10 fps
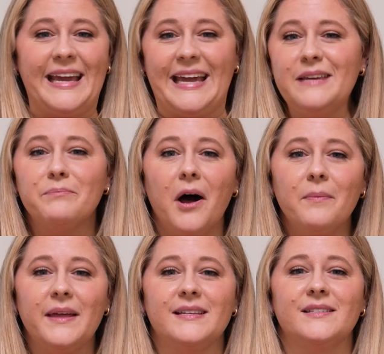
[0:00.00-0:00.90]
Any
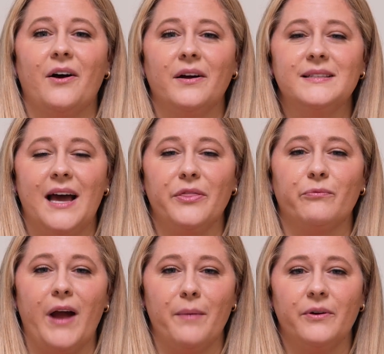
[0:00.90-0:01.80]
mom that has gone down the
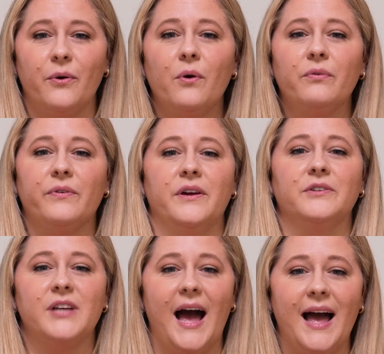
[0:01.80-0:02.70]
rabbit hole for your
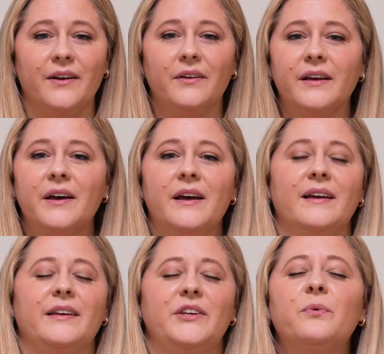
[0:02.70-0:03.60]
child,
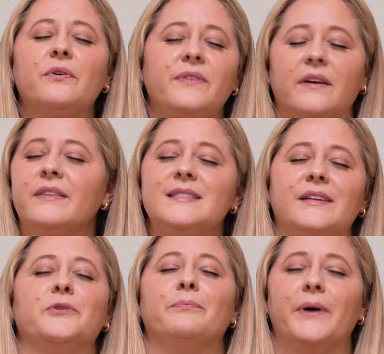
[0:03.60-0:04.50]
you will feel this
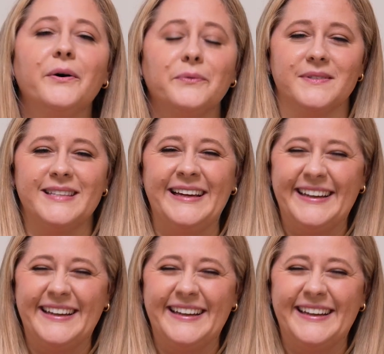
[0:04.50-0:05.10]
in your bones.